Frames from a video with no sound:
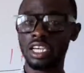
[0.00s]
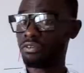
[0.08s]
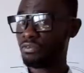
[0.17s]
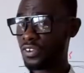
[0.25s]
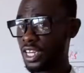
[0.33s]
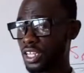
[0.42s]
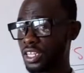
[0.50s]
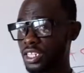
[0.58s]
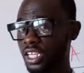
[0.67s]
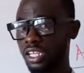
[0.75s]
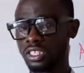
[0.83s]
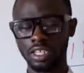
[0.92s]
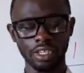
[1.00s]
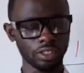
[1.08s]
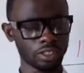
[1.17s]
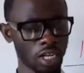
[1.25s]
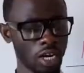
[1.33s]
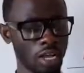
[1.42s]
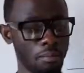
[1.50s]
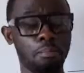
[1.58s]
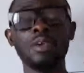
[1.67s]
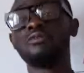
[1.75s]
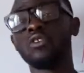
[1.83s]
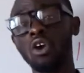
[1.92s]
in further details
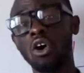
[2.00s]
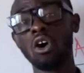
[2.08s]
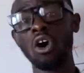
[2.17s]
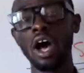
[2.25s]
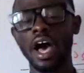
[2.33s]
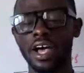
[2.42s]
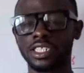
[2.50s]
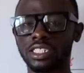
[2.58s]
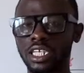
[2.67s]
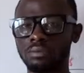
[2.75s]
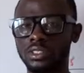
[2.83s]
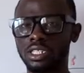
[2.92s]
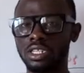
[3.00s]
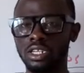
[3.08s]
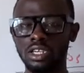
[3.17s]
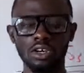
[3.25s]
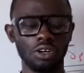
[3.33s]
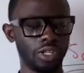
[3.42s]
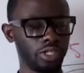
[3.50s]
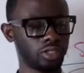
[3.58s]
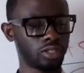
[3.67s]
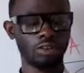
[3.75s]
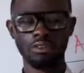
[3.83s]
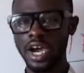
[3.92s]
before accepting the audit.
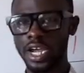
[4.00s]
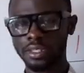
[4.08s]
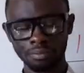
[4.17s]
Right.